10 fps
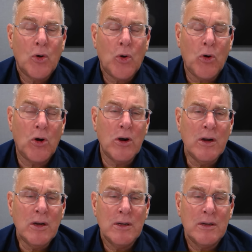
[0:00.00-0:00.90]

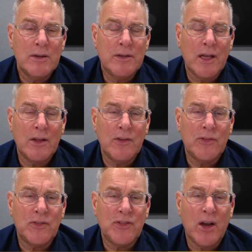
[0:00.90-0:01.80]
Or
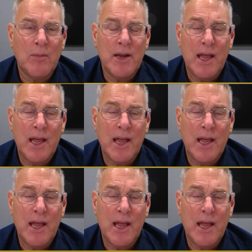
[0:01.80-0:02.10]
does the chairman